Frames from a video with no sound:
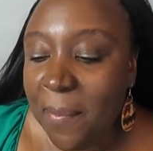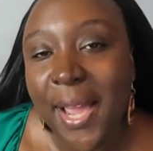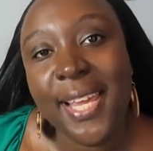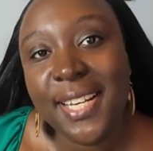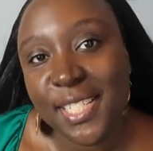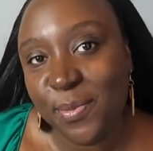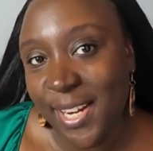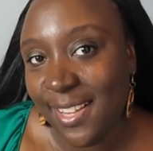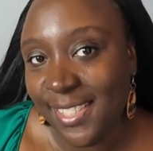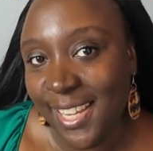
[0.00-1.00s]
my English
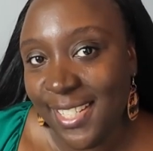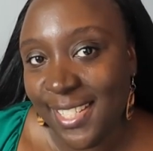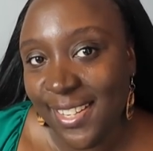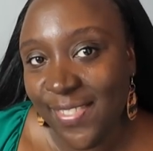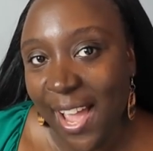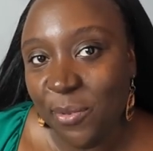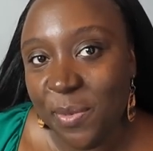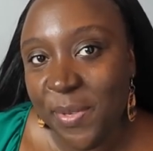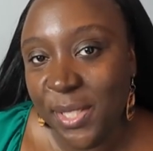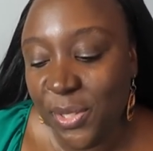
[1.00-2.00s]
pronunciation of that
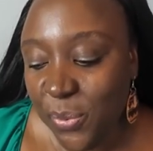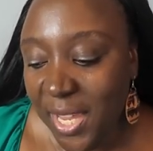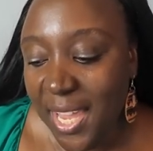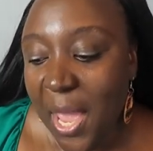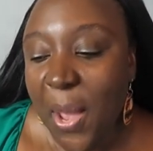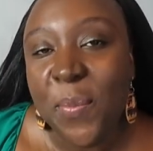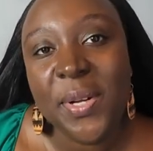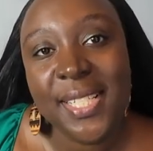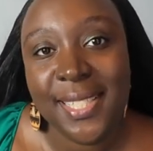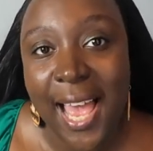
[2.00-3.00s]
would be Twi,
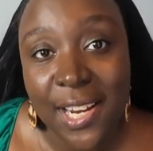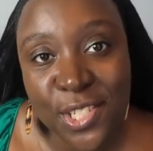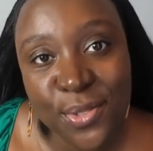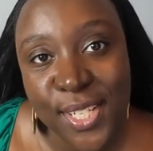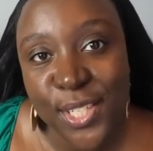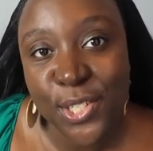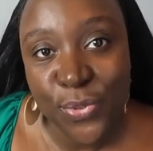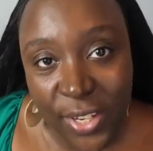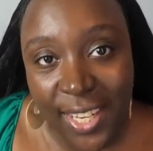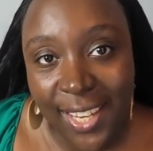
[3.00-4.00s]
but it's actually
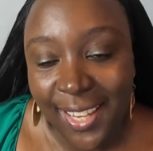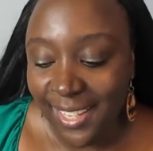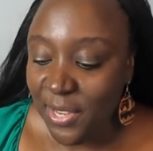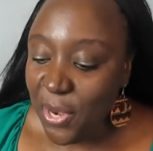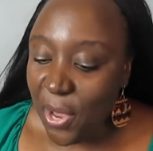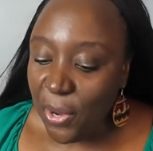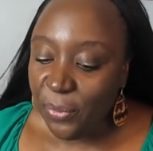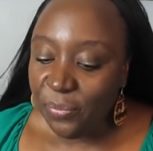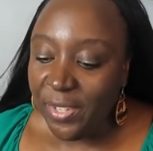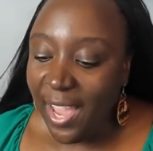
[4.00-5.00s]
Tri, you
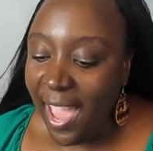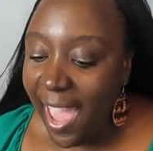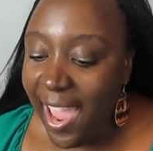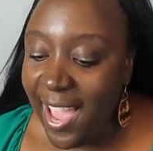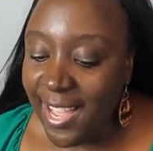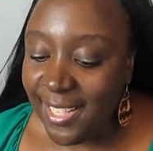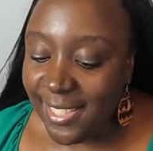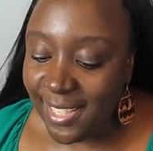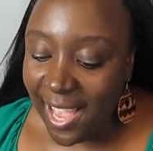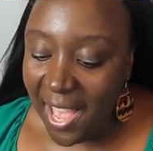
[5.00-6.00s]
know?
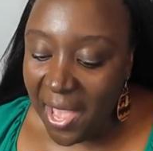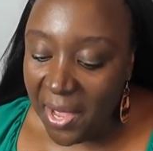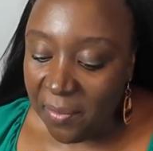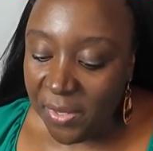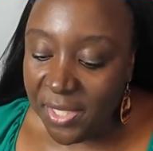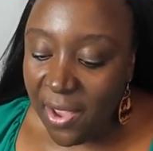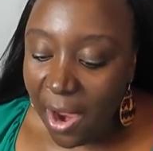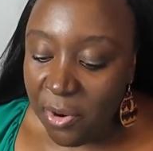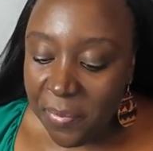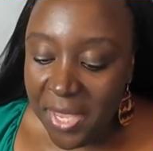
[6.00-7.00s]
And so
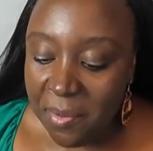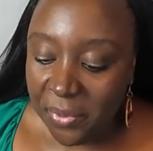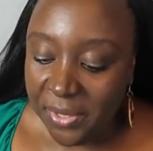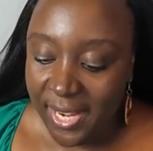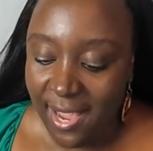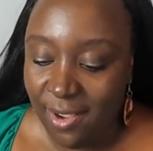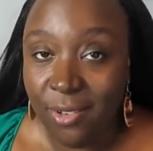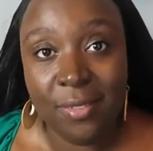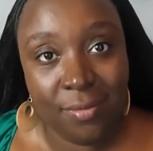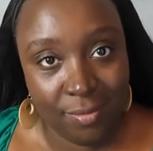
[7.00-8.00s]
our people
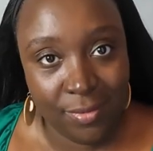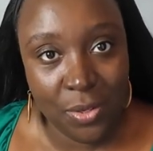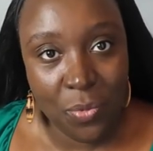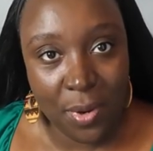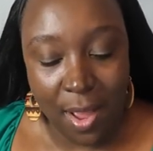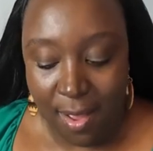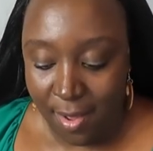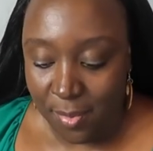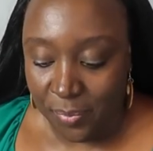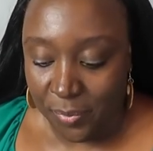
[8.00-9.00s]
now,
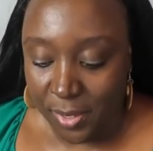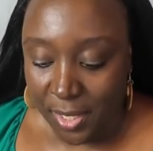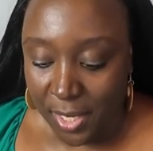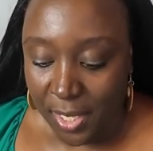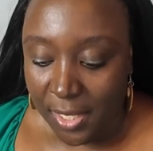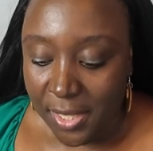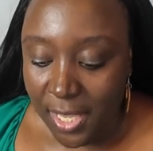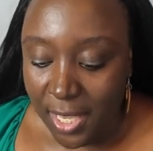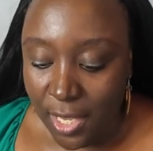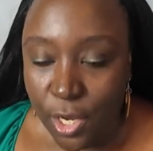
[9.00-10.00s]

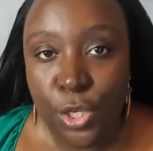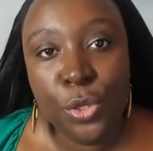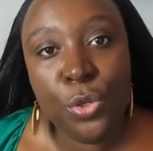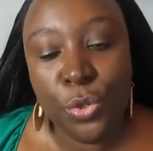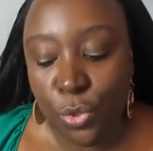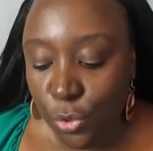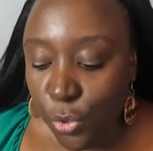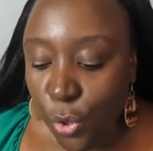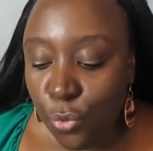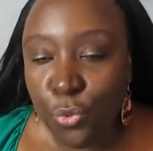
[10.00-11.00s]
the
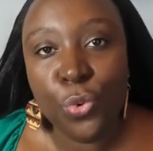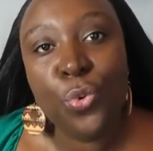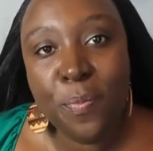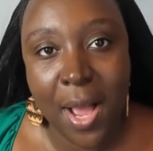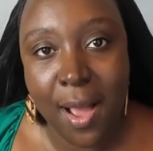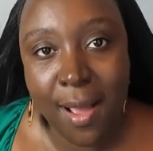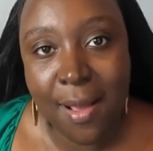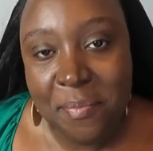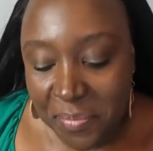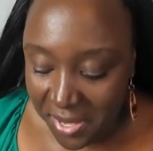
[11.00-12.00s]
Yoruba
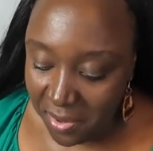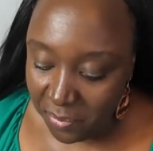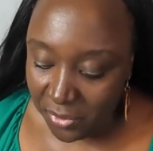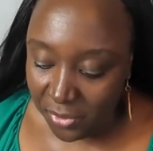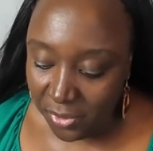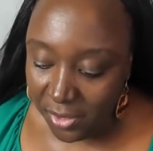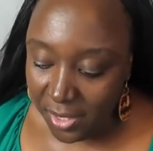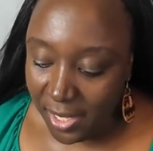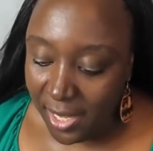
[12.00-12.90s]
people,